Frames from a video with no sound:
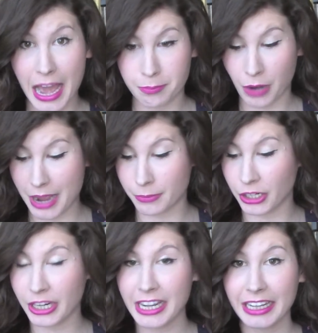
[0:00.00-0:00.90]
Eye
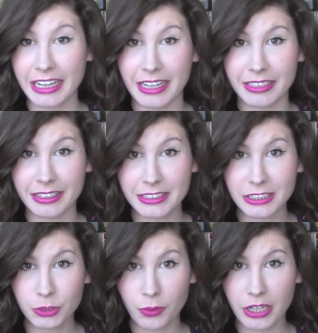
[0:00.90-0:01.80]
Primer, and this
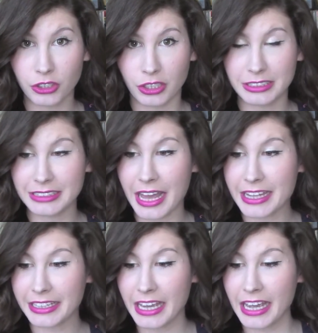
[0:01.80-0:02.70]
is what it looks like.